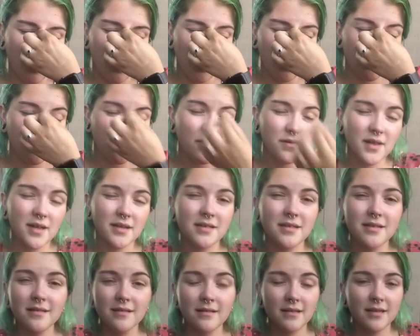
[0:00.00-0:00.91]

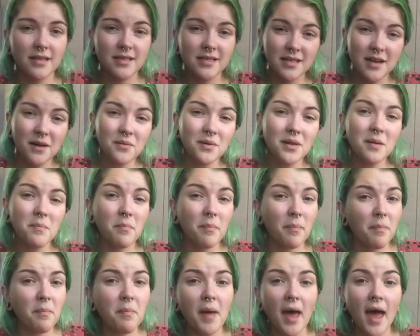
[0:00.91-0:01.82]
that's not really
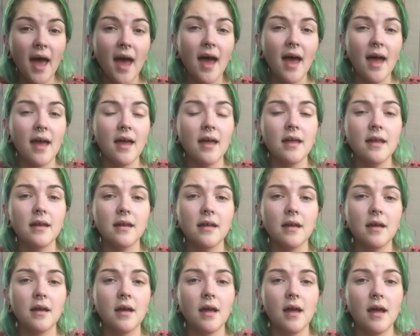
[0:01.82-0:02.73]
bad.
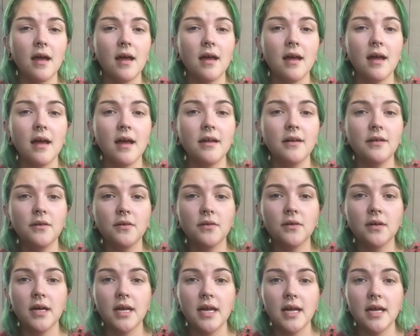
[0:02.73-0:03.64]
I
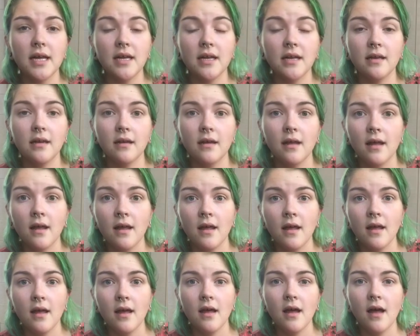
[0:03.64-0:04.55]
know
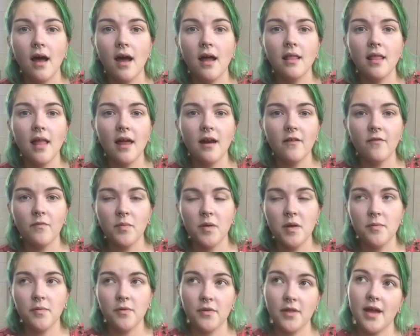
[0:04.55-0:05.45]
a lot of
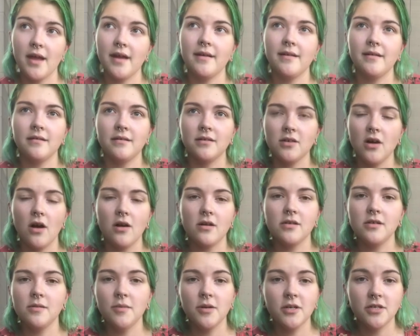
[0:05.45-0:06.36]
people that
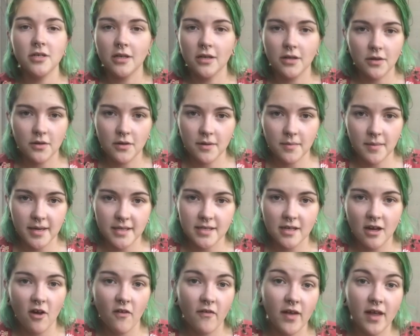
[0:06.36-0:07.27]
talk too much, including
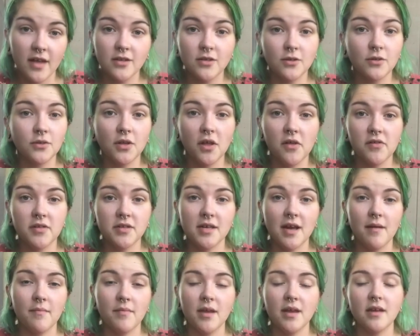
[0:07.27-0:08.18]
myself, get told all the
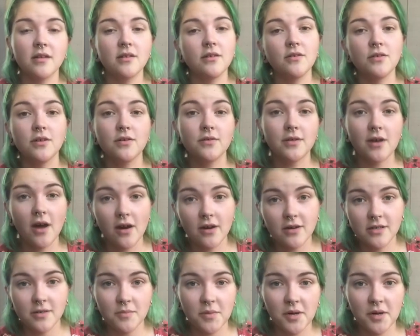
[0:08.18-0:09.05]
time, like, dude, you talk too